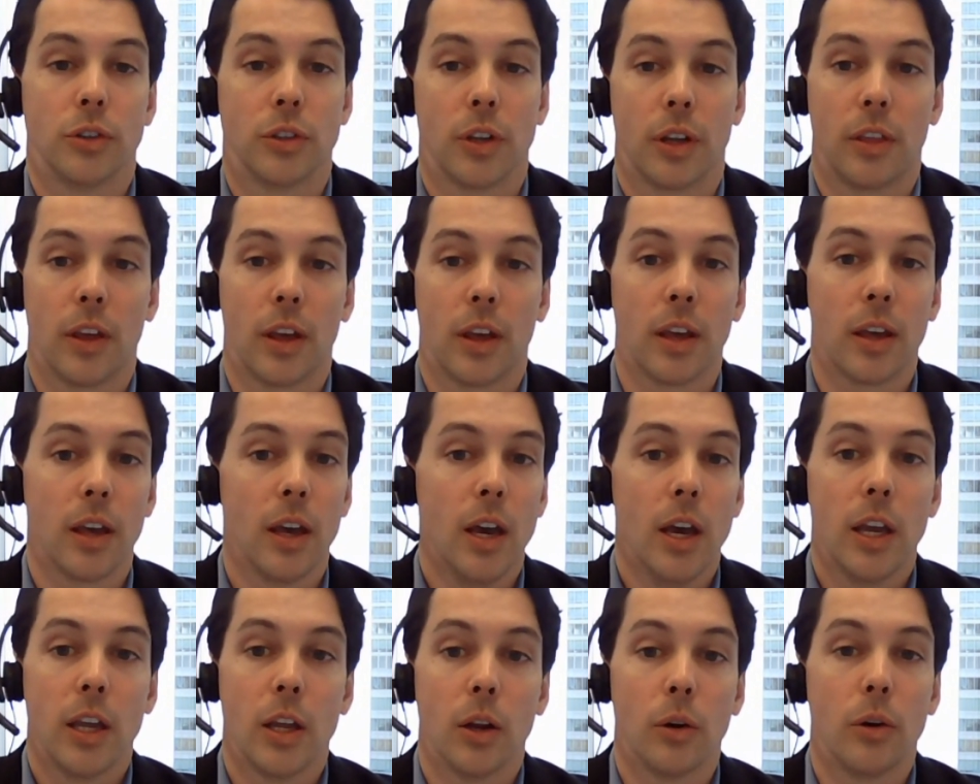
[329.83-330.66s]
I think,
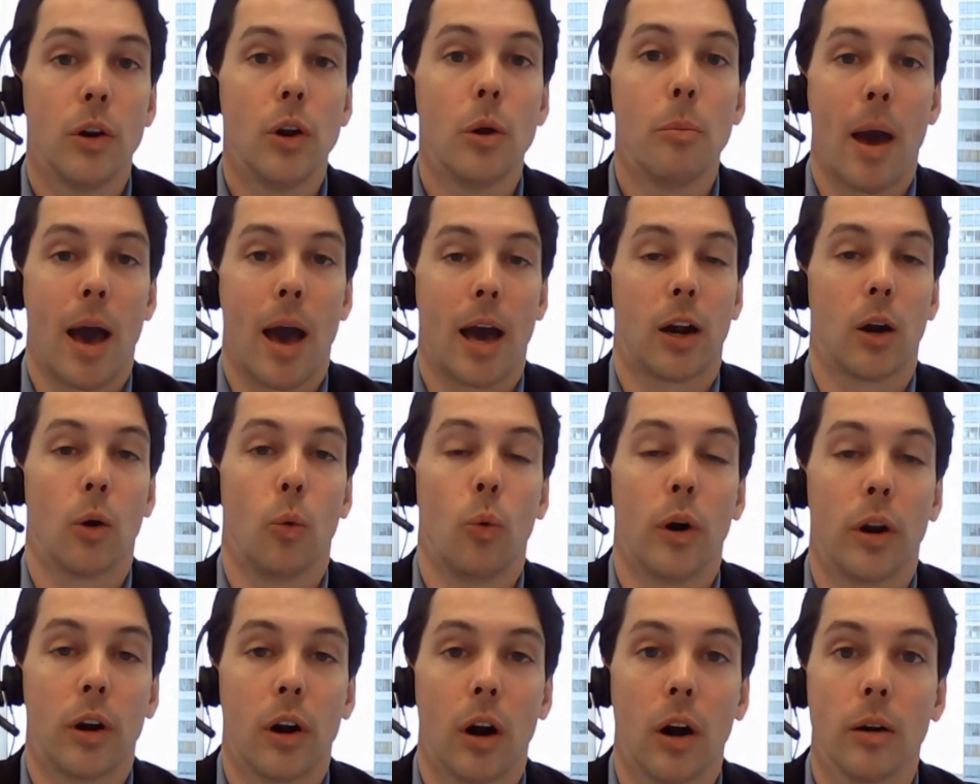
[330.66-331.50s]
no matter
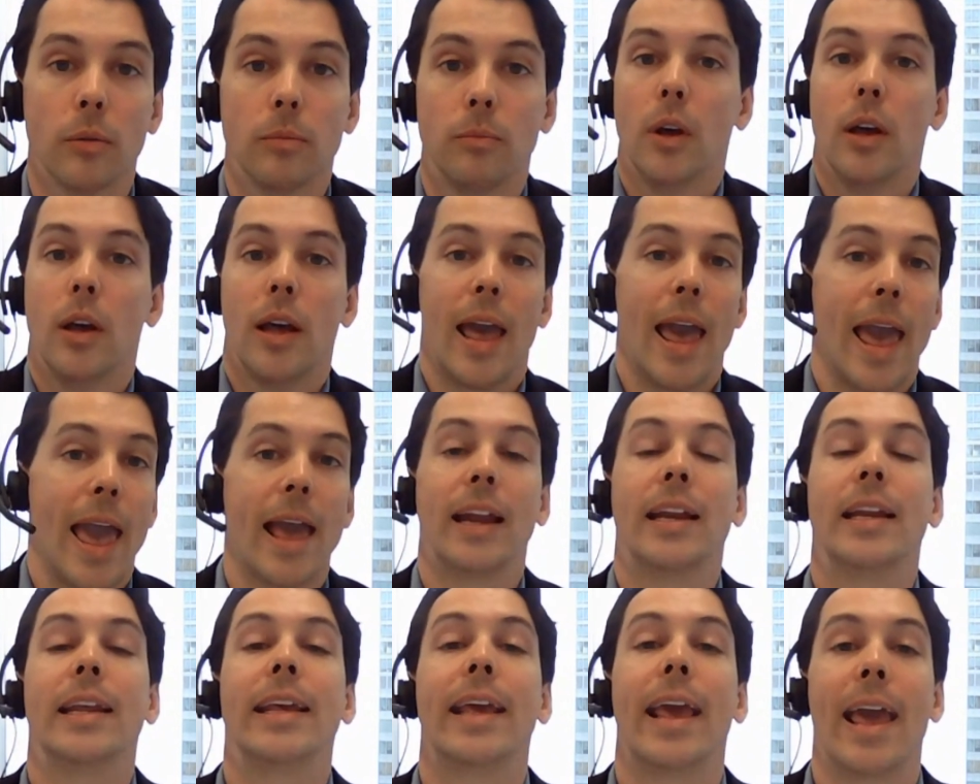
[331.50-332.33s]
what our
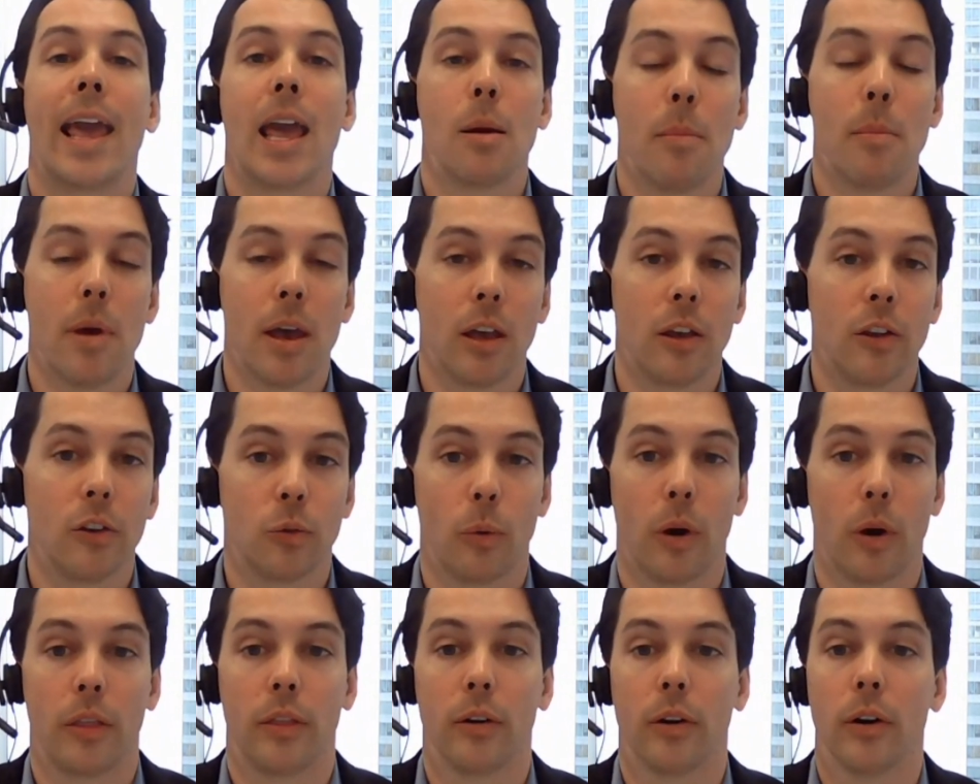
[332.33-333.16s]
end game is,
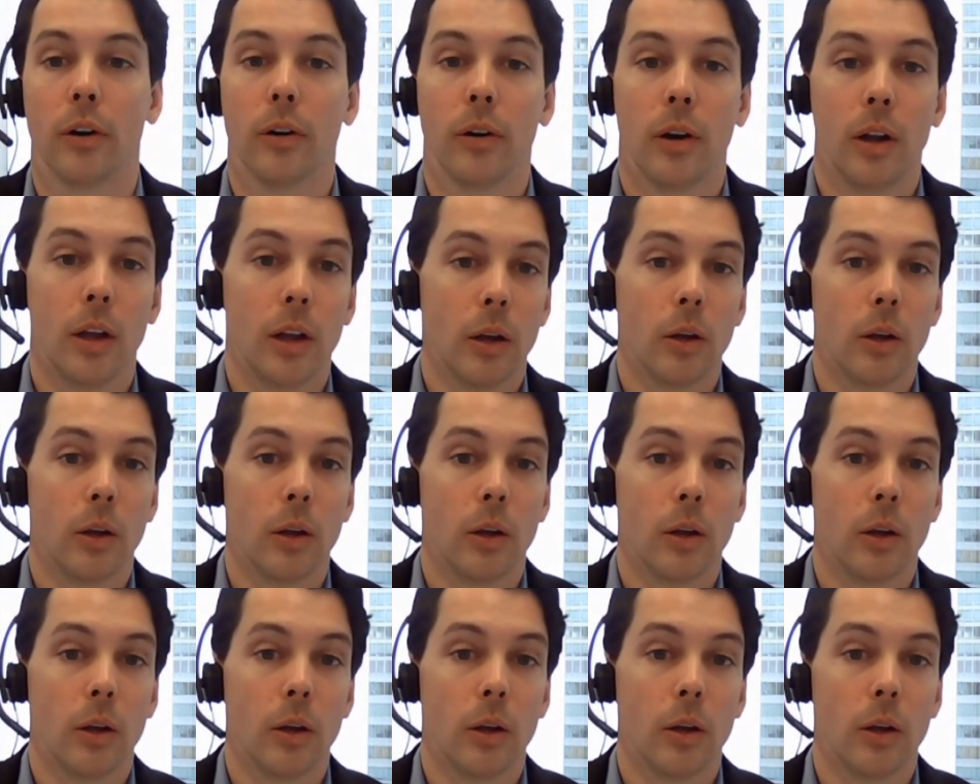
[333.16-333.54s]
whether